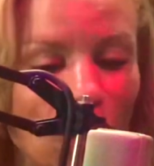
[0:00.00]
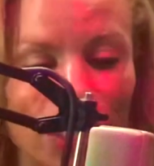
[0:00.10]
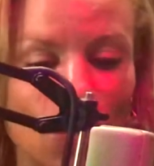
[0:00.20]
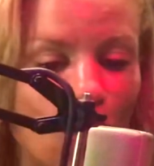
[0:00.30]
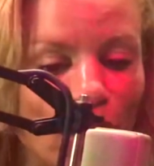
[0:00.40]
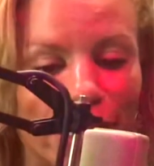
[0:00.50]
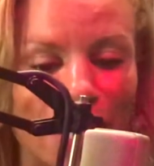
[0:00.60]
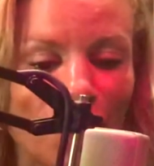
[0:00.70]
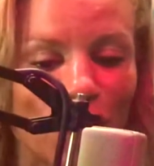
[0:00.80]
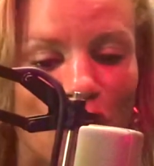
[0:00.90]
only wanted
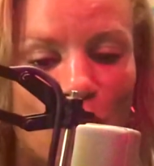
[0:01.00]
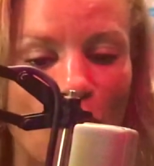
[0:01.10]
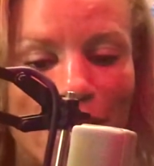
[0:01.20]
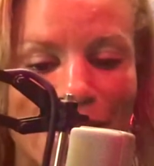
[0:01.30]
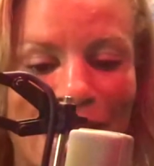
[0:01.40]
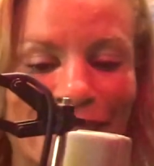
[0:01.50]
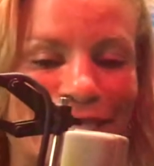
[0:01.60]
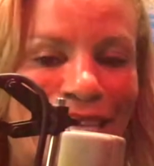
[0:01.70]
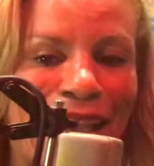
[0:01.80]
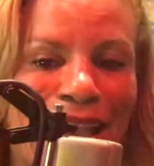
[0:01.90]
them for a one-night
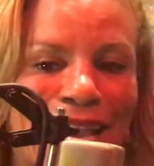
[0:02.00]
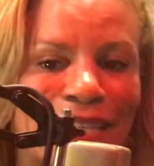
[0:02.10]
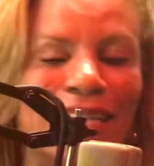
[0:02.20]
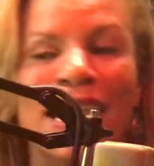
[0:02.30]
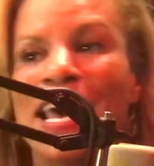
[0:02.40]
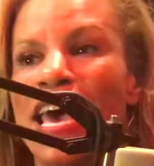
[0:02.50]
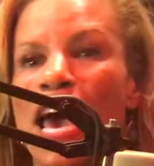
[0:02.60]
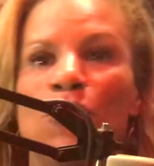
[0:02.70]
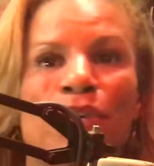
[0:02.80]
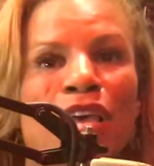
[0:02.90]
stand.
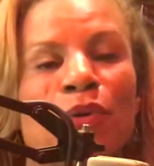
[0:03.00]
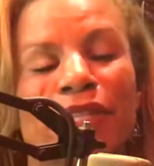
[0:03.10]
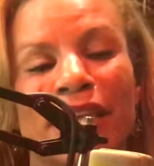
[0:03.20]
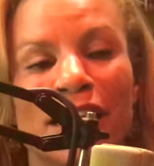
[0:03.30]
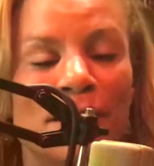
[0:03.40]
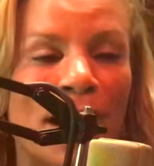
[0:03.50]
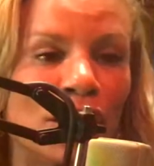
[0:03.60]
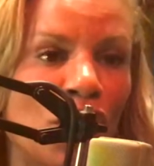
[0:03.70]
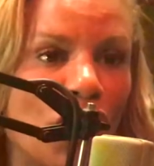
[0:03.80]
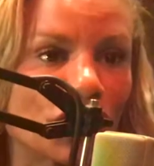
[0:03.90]
And when they were thinking
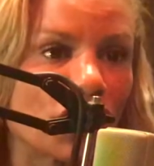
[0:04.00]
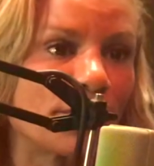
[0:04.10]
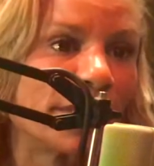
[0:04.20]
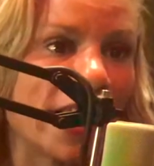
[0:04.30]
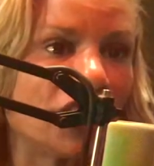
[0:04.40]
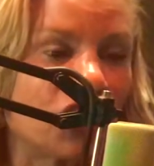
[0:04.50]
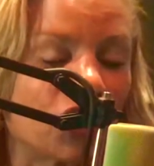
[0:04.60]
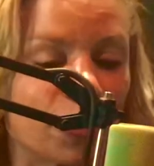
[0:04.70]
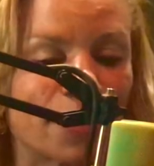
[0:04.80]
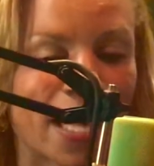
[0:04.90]
about long-term
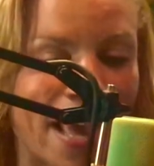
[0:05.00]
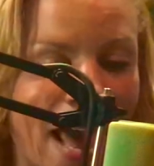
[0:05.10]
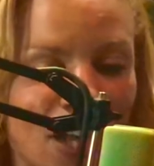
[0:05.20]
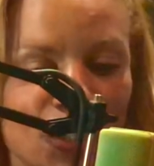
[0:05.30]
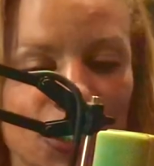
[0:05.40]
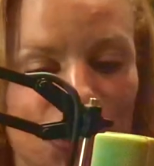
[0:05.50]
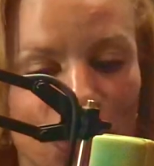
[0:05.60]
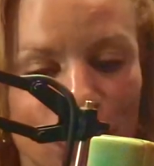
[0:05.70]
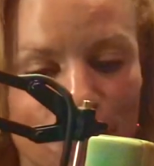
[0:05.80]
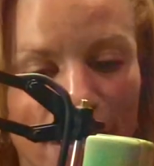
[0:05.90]
relationships, they actually
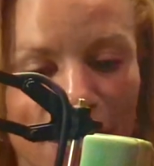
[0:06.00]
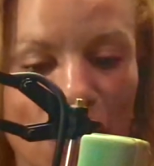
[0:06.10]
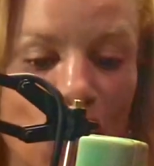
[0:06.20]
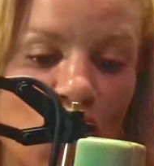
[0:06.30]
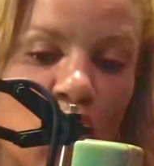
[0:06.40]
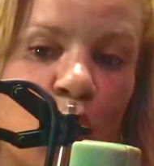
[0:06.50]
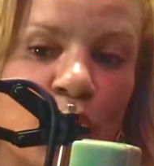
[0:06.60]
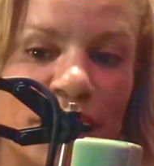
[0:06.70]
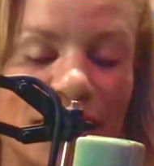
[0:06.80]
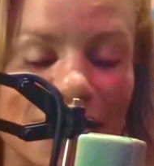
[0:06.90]
chose men who
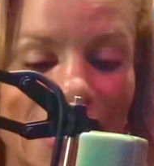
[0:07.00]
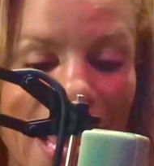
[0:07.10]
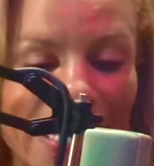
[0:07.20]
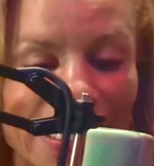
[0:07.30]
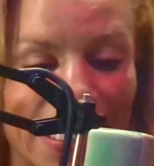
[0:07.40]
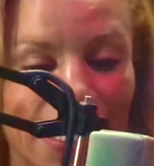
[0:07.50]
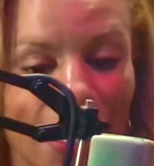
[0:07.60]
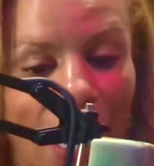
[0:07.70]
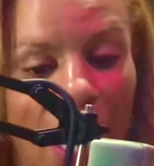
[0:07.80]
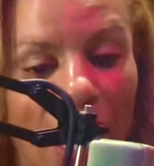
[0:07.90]
were slightly
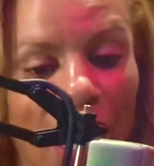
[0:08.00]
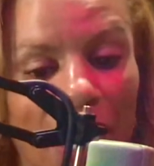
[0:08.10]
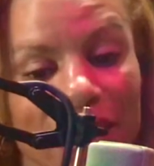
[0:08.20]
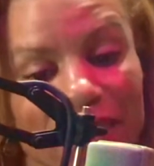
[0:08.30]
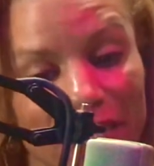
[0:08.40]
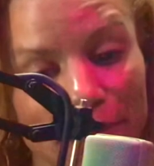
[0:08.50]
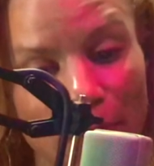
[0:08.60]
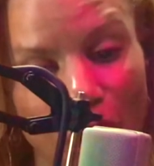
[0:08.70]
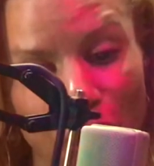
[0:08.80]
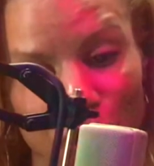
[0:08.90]

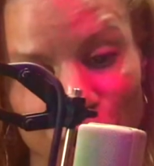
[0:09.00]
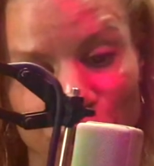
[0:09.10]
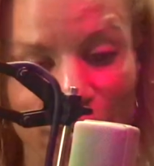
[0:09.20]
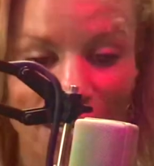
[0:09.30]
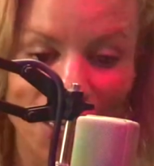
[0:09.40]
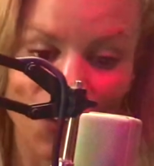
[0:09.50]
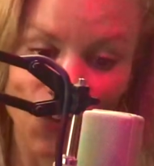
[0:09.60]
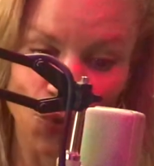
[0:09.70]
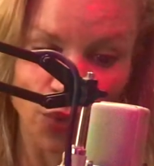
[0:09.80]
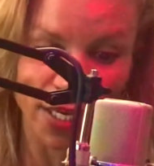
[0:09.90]
smaller, if
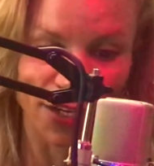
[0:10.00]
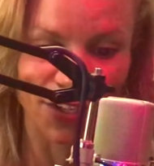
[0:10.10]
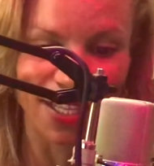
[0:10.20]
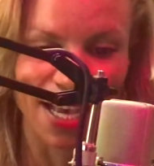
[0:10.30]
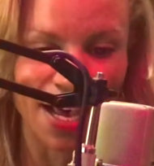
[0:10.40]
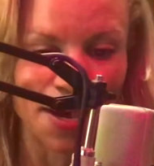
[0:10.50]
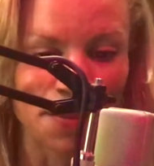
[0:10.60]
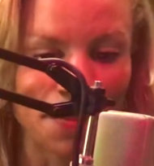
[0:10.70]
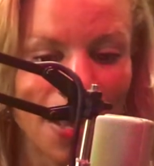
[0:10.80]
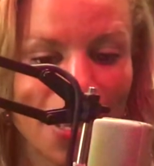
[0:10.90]
you will.
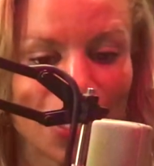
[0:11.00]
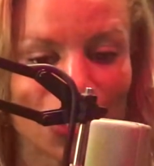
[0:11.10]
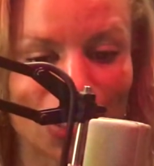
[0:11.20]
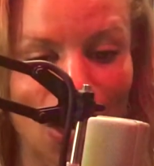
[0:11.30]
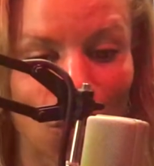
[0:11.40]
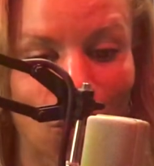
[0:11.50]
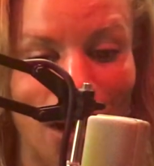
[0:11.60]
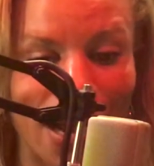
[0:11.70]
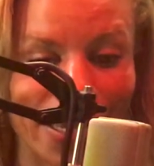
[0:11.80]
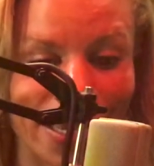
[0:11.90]
So
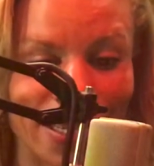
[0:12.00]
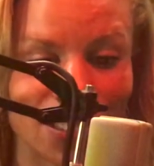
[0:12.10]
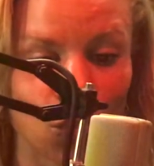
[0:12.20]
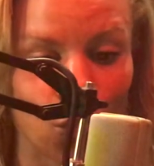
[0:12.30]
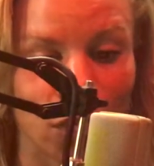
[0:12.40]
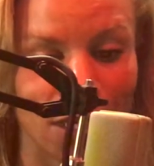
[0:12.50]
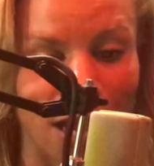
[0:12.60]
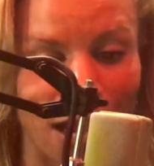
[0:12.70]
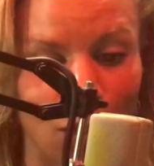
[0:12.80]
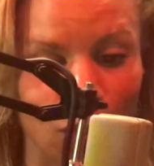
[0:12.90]
I guess we're
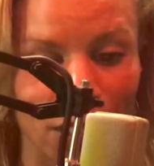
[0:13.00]
not